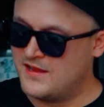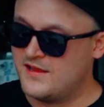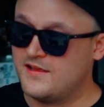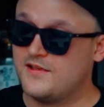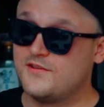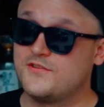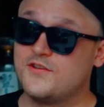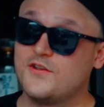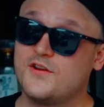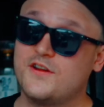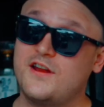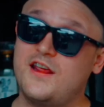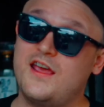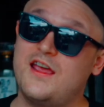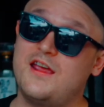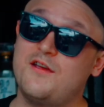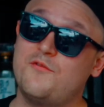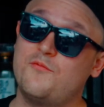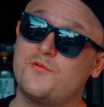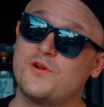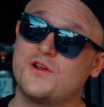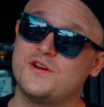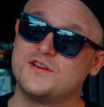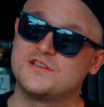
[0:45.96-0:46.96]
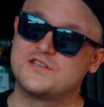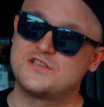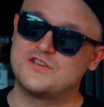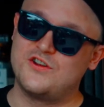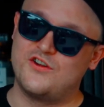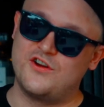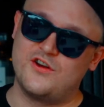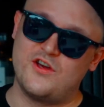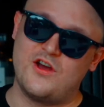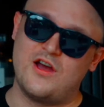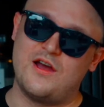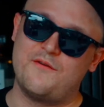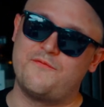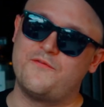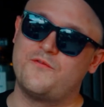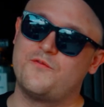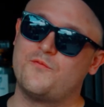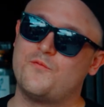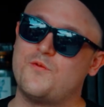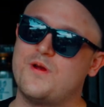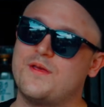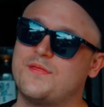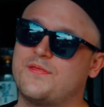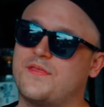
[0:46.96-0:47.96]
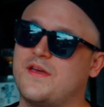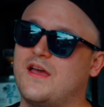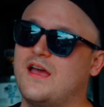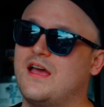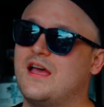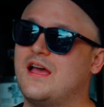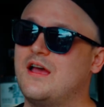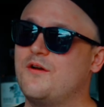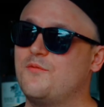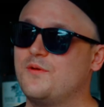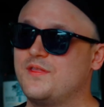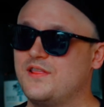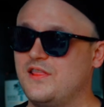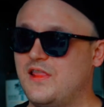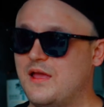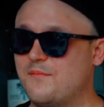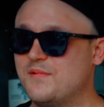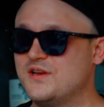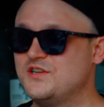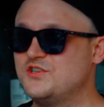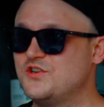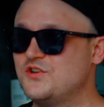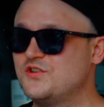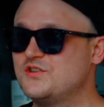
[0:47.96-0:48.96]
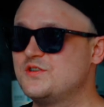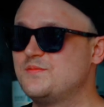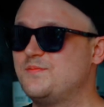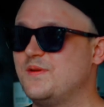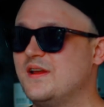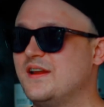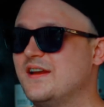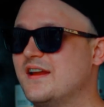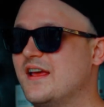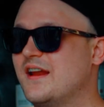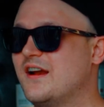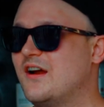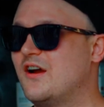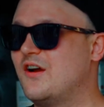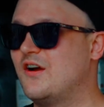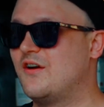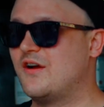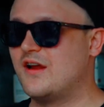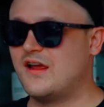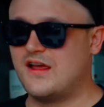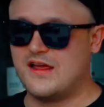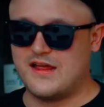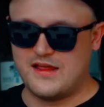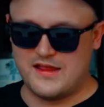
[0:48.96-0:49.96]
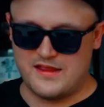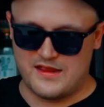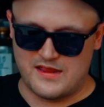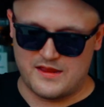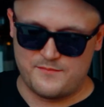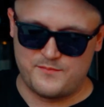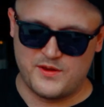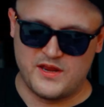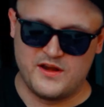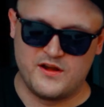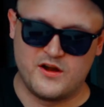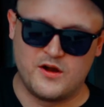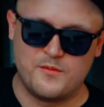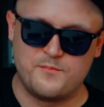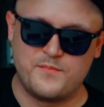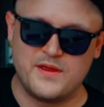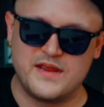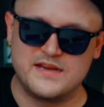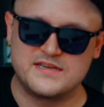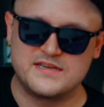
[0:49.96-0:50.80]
So today we're gonna start off with lemon juice being our base